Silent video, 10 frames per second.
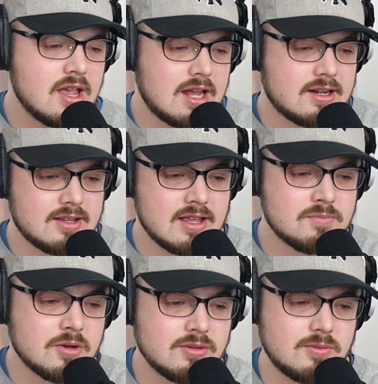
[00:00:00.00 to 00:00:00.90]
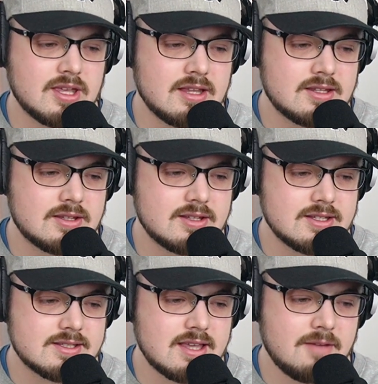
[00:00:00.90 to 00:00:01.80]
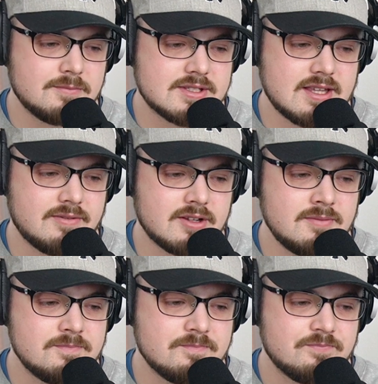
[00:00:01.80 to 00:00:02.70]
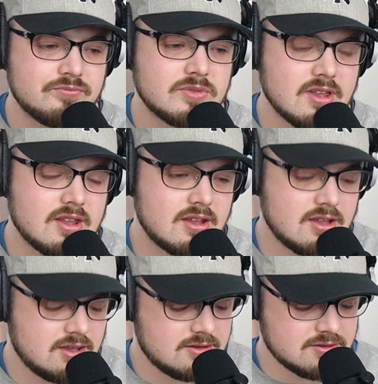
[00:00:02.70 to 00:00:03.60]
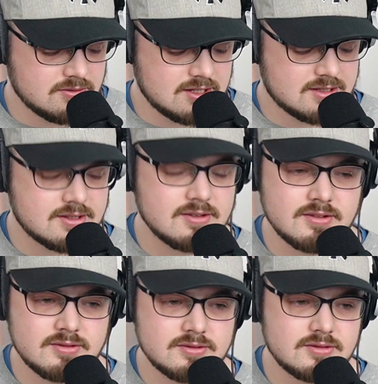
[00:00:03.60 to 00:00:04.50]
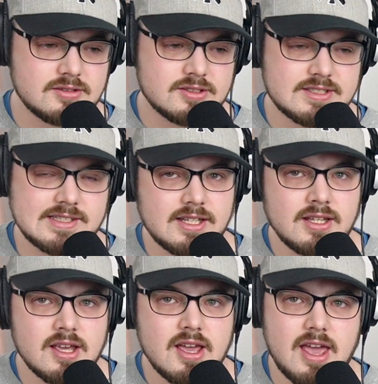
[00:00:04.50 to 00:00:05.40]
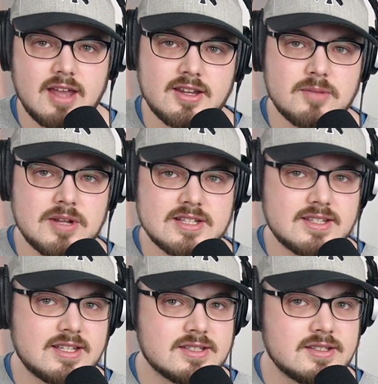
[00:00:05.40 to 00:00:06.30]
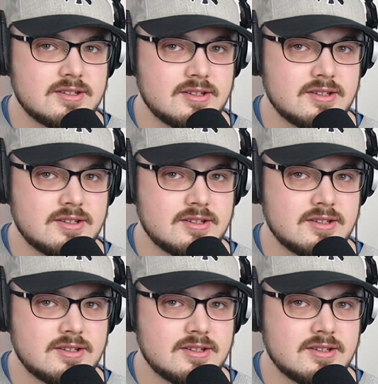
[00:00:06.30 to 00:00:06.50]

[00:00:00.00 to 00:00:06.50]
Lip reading: And at that point we get to this F7, so this C, and he plays this,